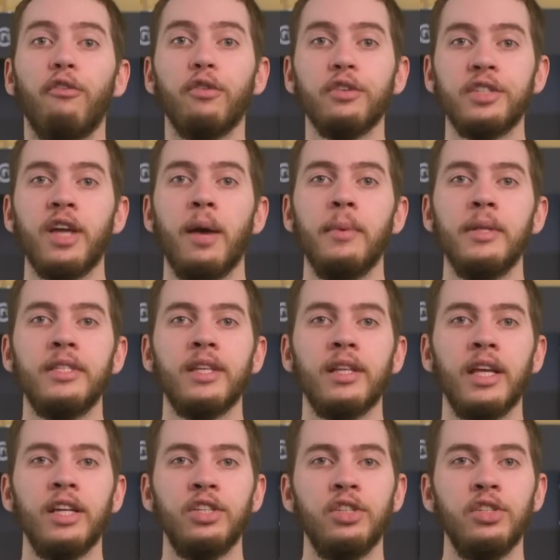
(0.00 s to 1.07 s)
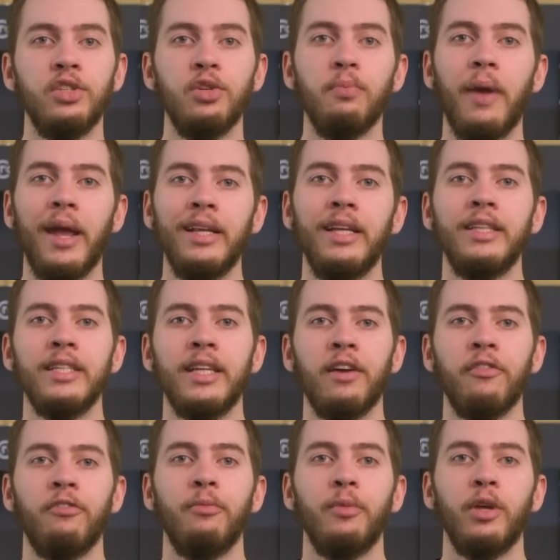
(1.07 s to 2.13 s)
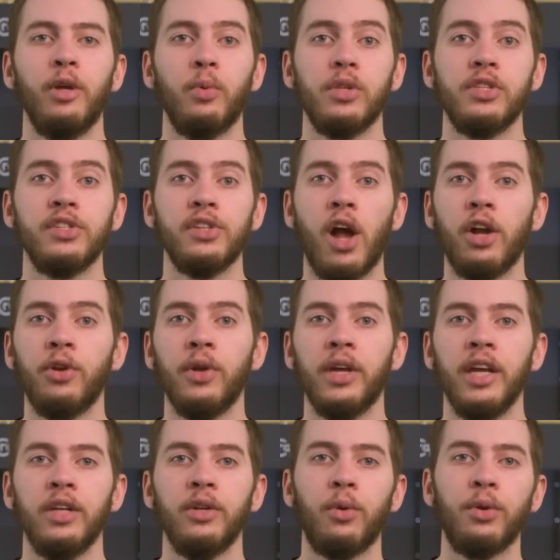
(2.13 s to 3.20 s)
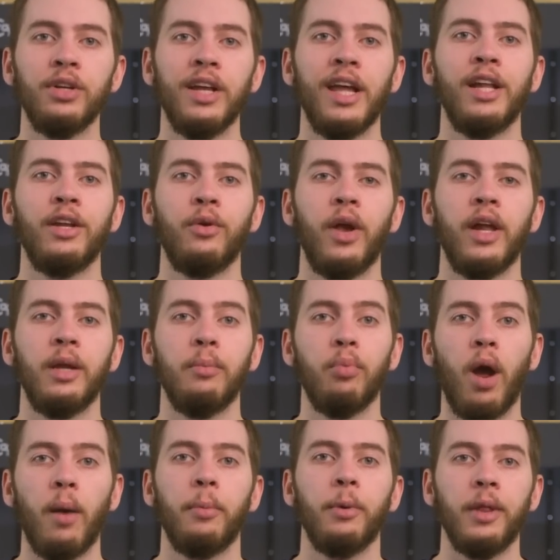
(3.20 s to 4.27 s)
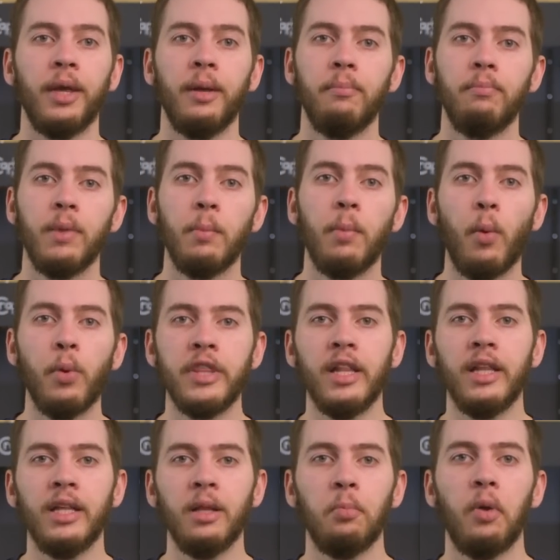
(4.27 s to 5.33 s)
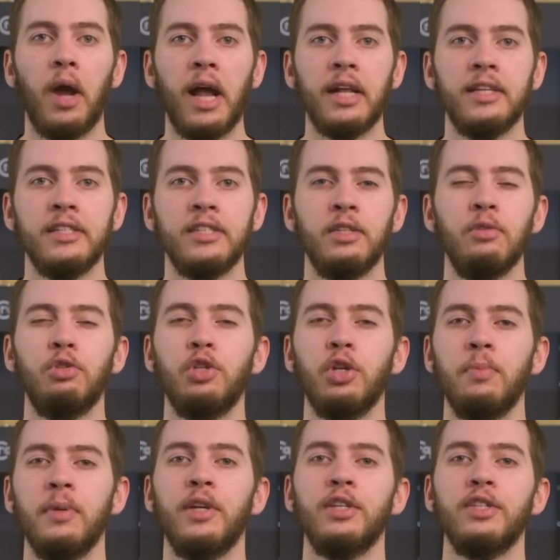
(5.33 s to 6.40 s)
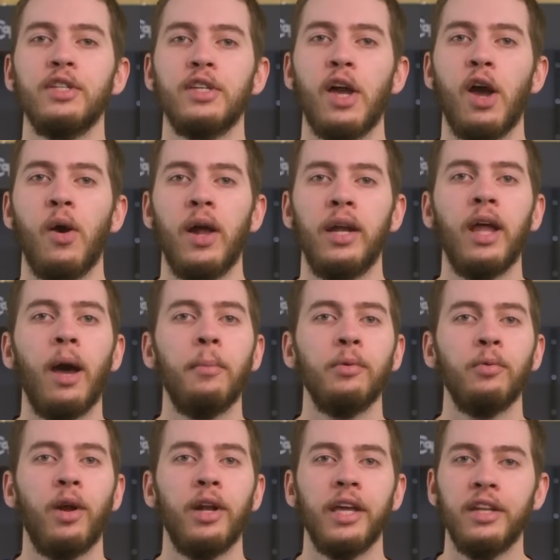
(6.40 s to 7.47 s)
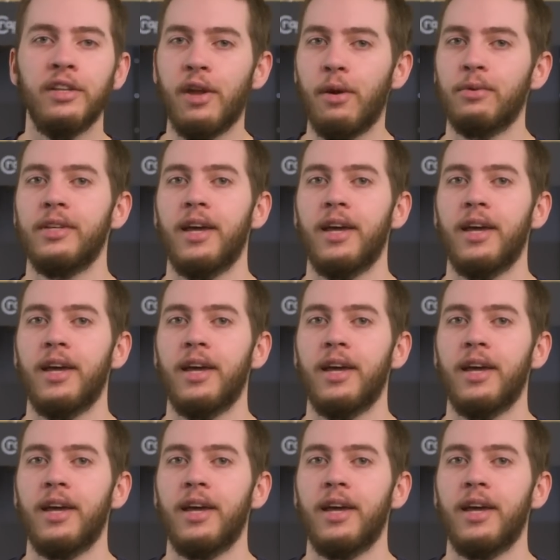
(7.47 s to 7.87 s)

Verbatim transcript: For some installations, you may need to get familiar with soldering in order to integrate it properly. But with a little practice, you should be good to go and up and running in no